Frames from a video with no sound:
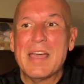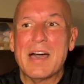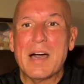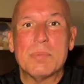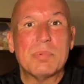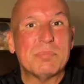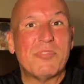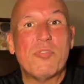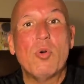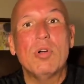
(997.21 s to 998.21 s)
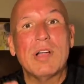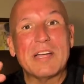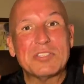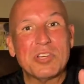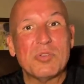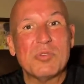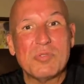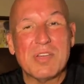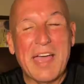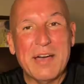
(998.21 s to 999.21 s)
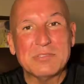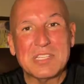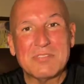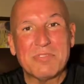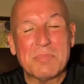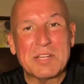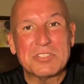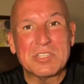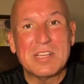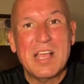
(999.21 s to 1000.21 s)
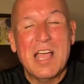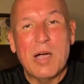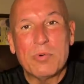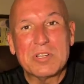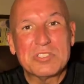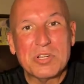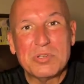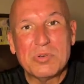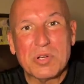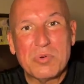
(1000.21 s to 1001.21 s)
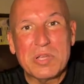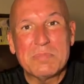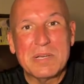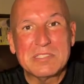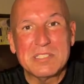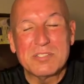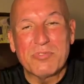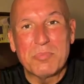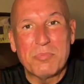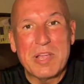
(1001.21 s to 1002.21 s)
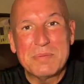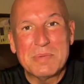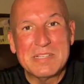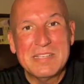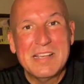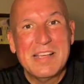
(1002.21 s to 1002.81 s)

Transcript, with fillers: Uh, but before I show you the house information, I want to show you a quick message from Redmond.